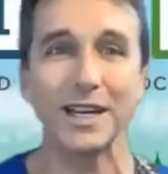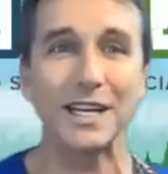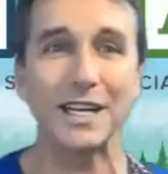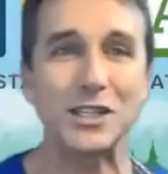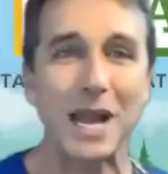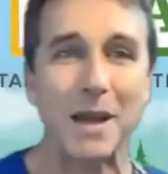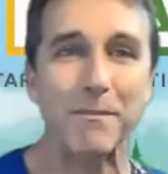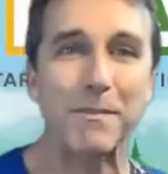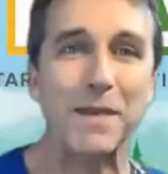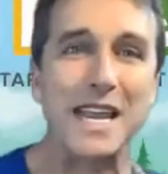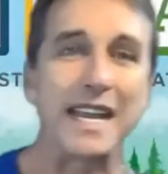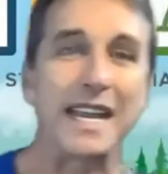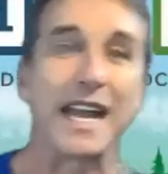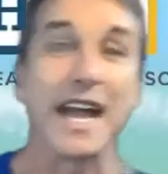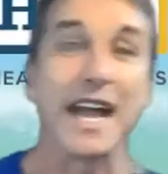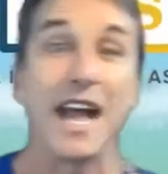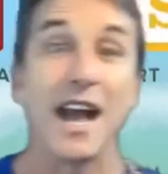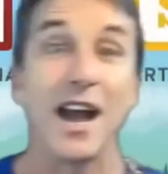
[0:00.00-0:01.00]
good
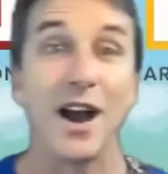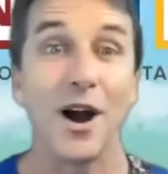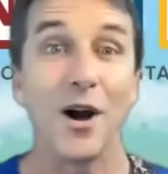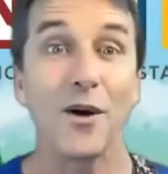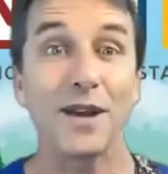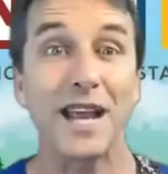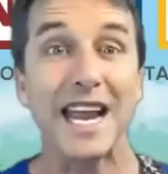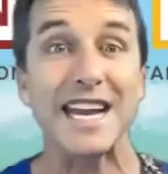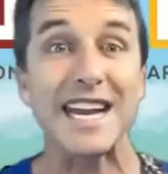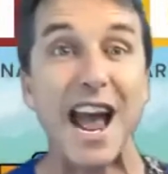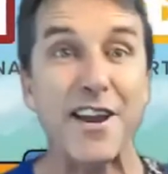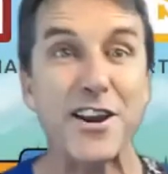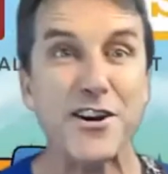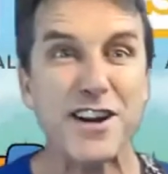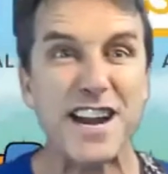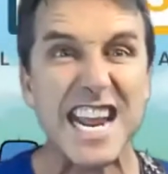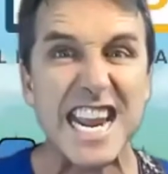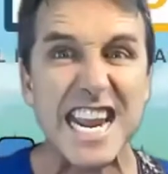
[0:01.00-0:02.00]
jumping. Okay, now
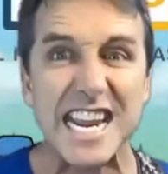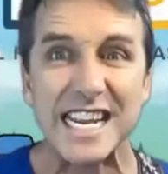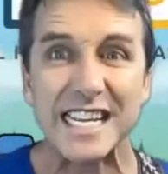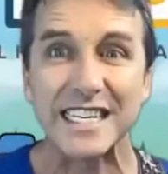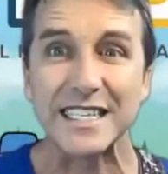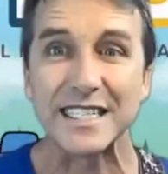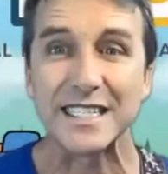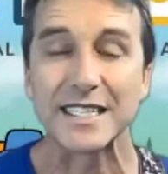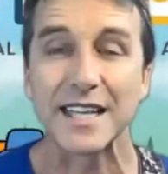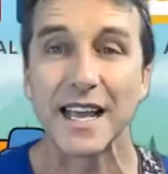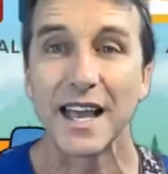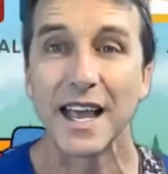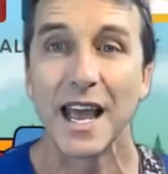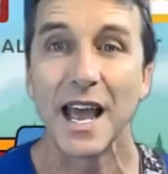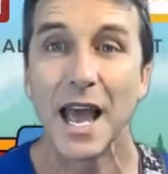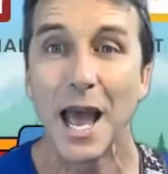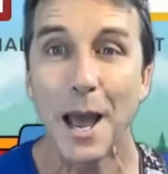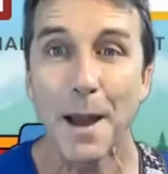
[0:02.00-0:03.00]
your knees.
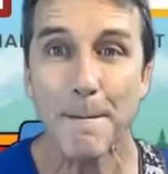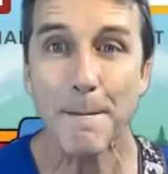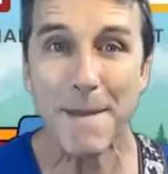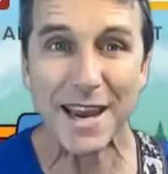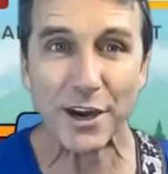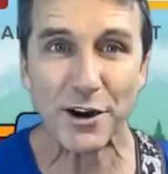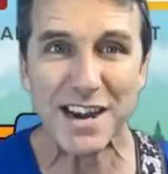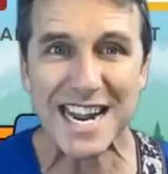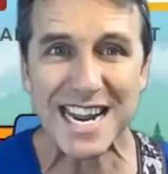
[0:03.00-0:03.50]
Okay, make your